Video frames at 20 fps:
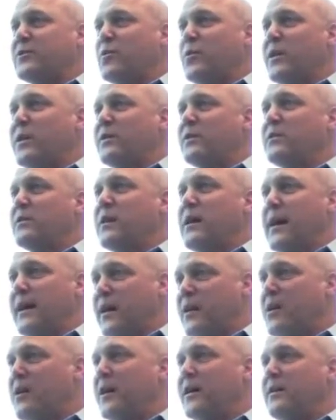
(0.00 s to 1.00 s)
so we can kind
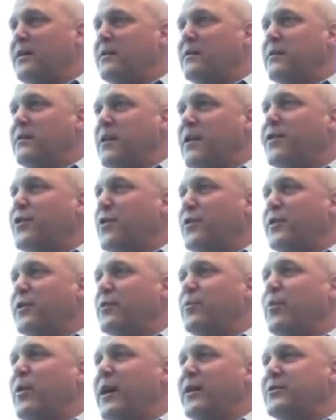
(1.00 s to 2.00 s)
of cut a third of
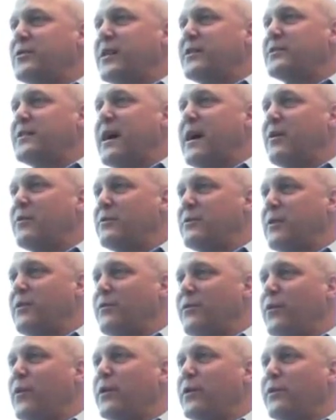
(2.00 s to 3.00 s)
the projects out
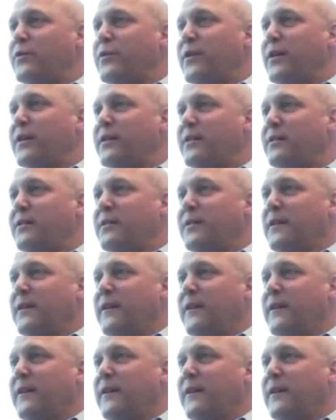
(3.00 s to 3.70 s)
and fully fund,